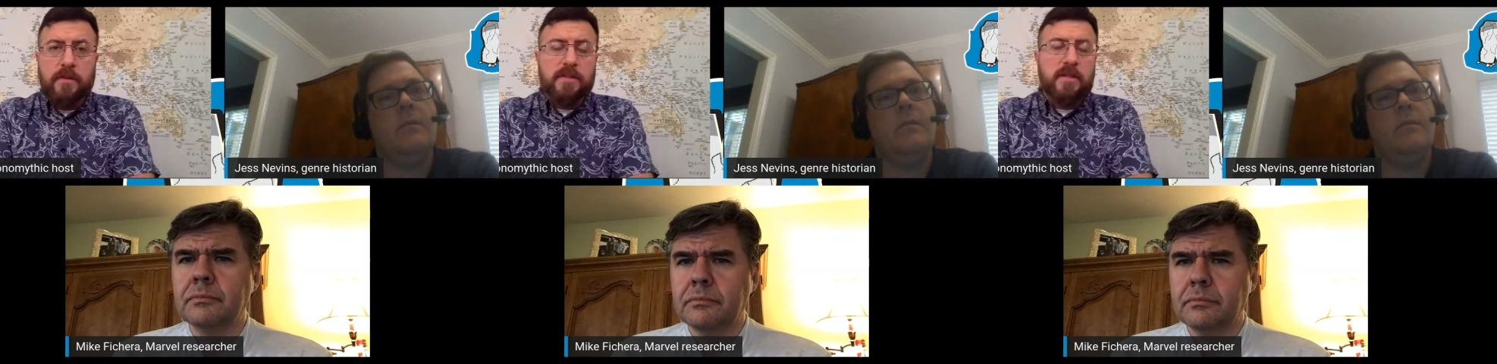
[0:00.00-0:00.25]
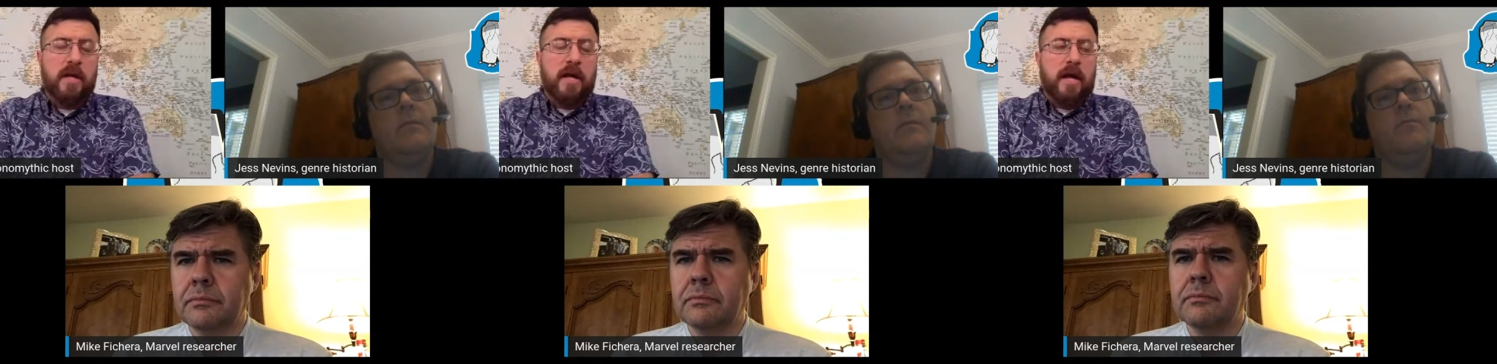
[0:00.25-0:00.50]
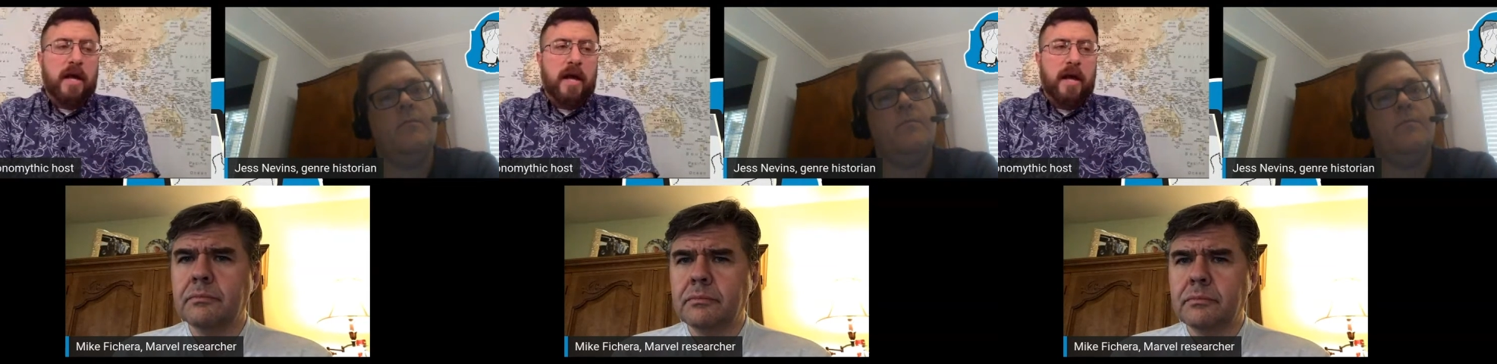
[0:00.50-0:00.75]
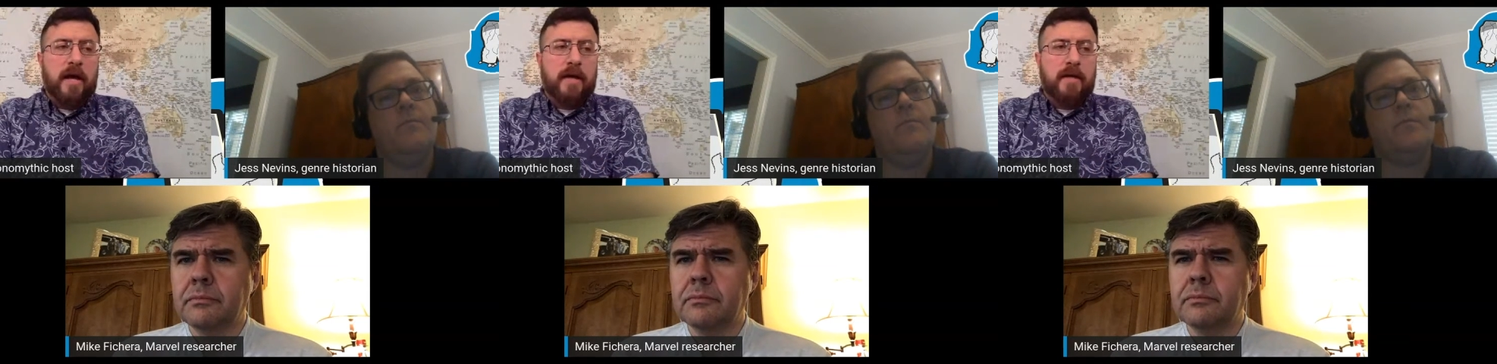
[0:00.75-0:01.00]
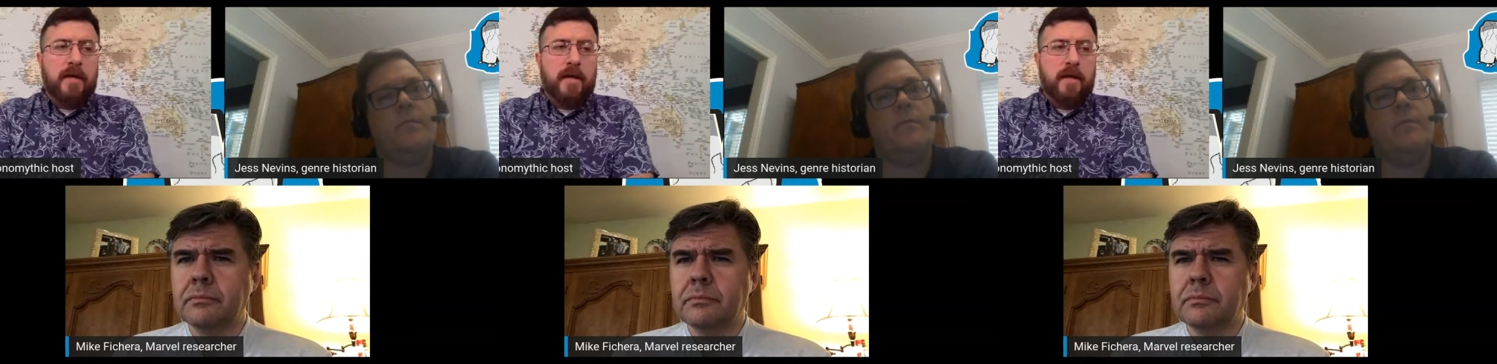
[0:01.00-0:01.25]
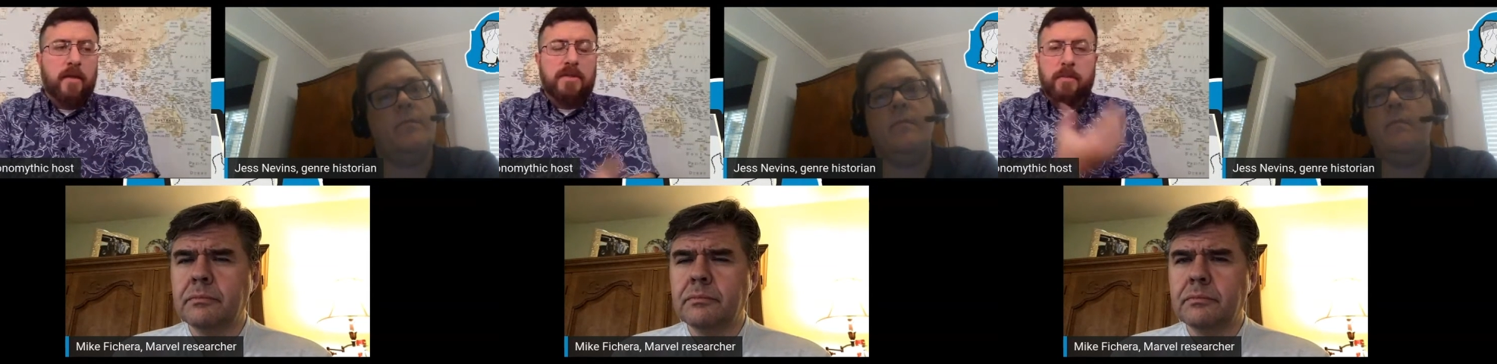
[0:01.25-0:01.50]
Speaker 1: movies, and uh,
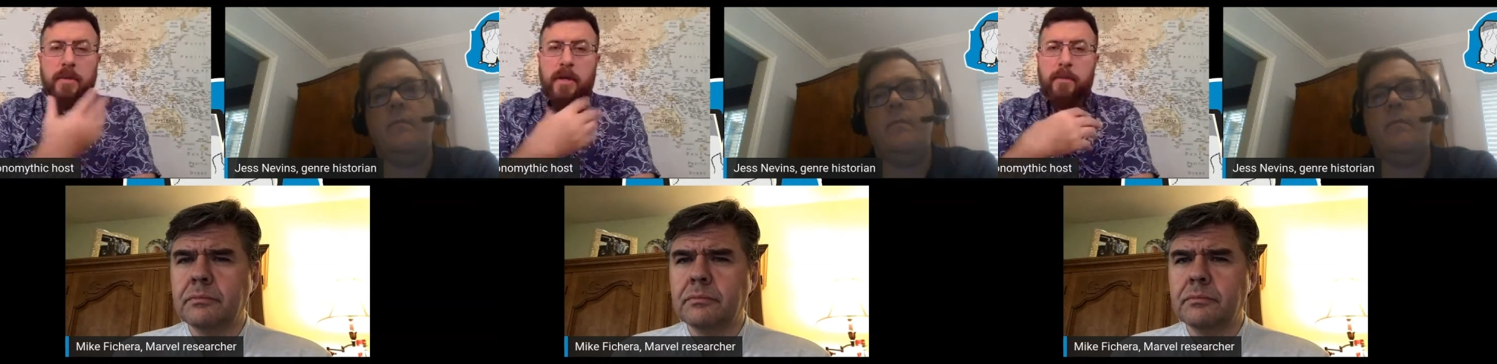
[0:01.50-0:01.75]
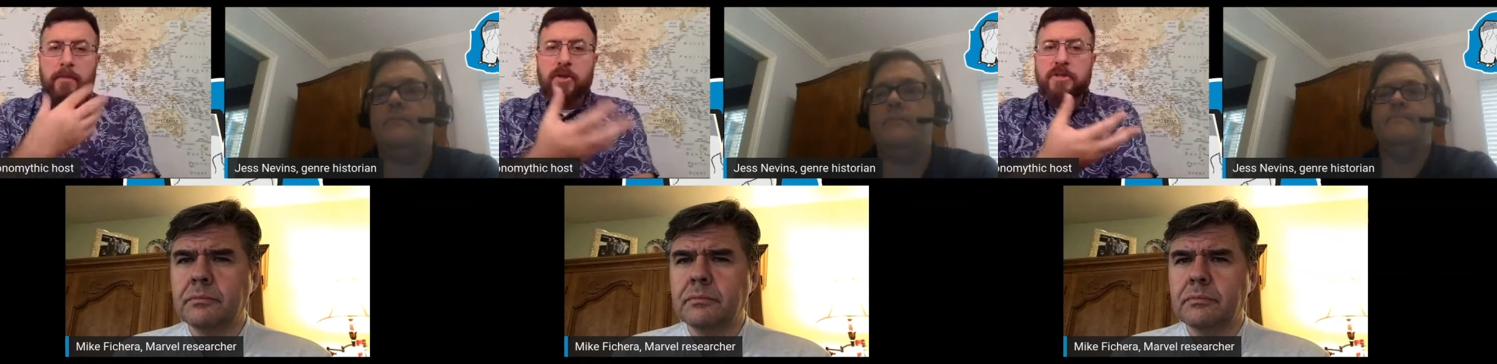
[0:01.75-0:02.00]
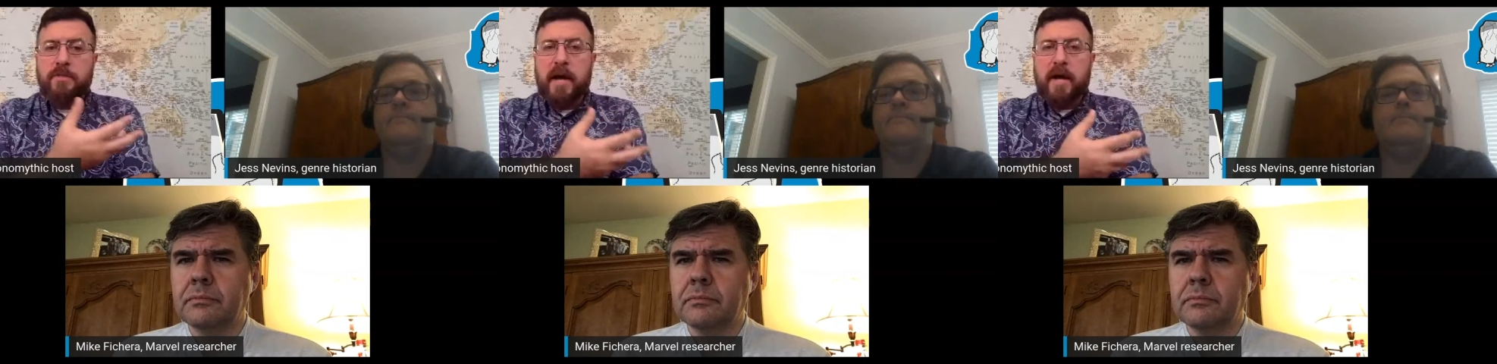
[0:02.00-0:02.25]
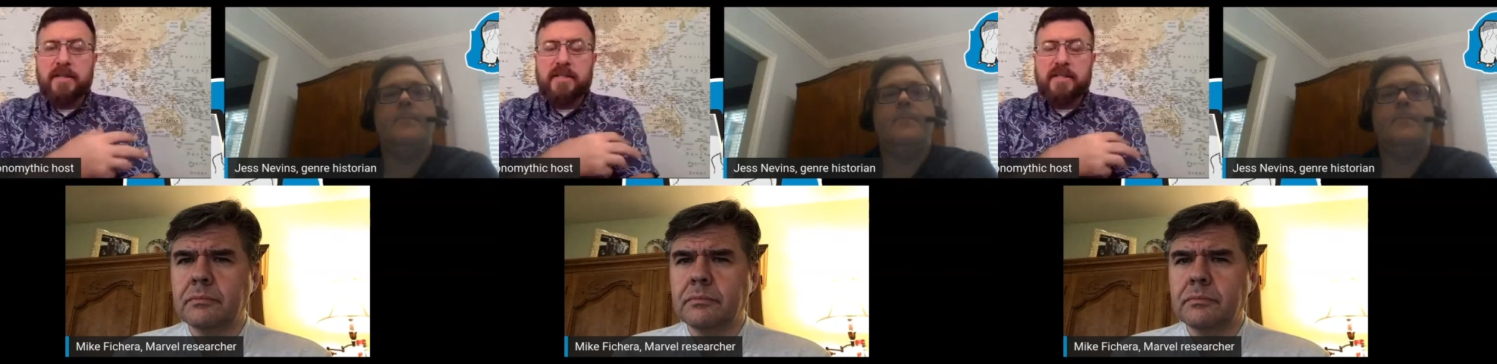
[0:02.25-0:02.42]
there was a big pushback.